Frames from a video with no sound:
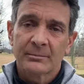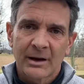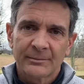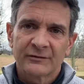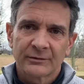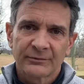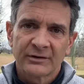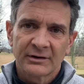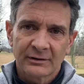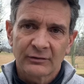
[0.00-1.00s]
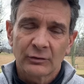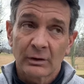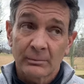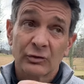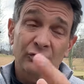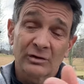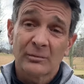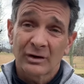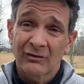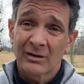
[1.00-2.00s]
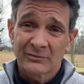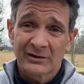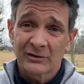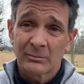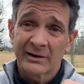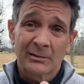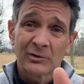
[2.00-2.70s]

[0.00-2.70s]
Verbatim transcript: It might be something you need to do. I'm going to do something on grubs here in a little bit.